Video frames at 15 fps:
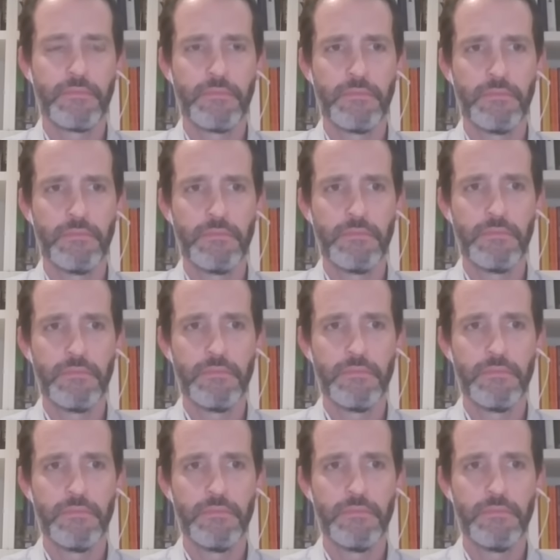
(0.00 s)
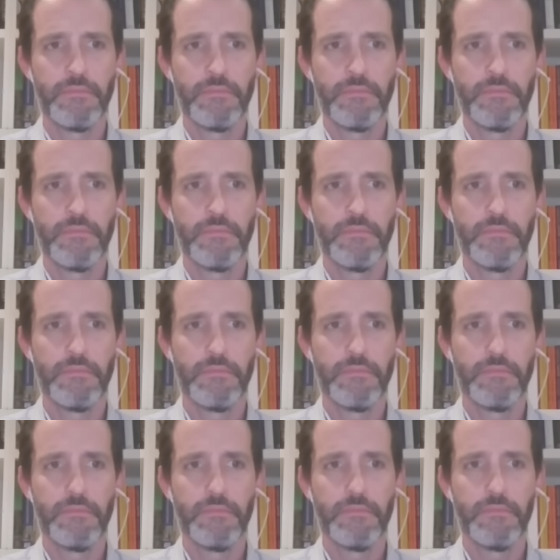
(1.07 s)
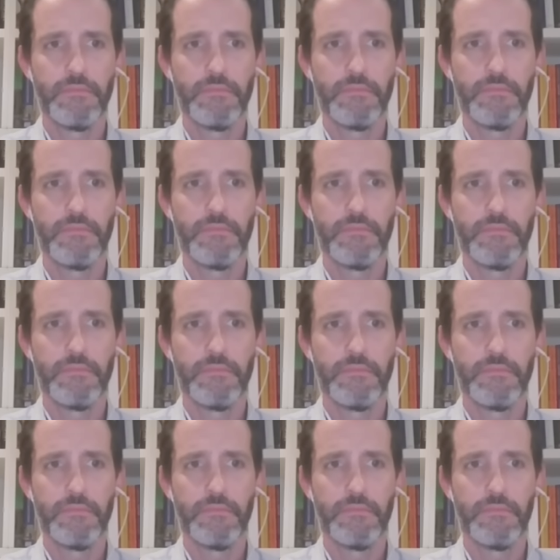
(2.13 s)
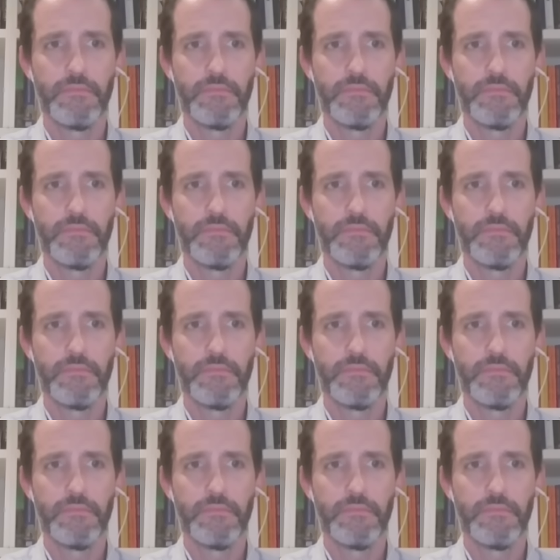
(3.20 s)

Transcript: (silent)